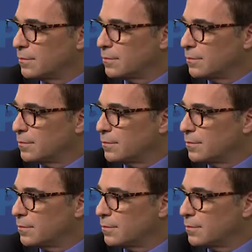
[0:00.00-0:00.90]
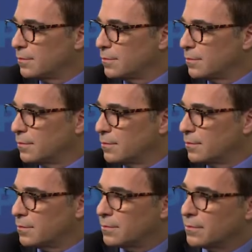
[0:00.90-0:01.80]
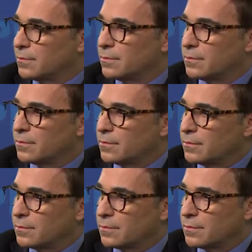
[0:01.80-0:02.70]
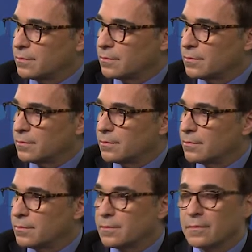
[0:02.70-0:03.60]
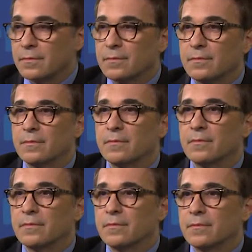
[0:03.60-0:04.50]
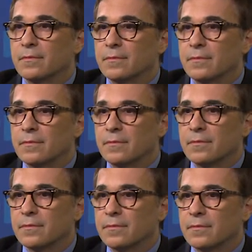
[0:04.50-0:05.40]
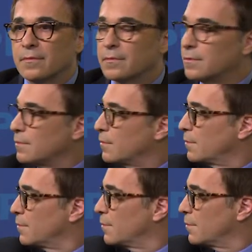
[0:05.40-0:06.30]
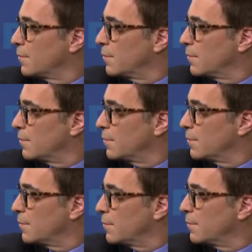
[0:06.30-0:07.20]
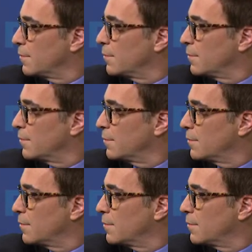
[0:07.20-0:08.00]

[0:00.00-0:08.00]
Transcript: The person shown says nothing.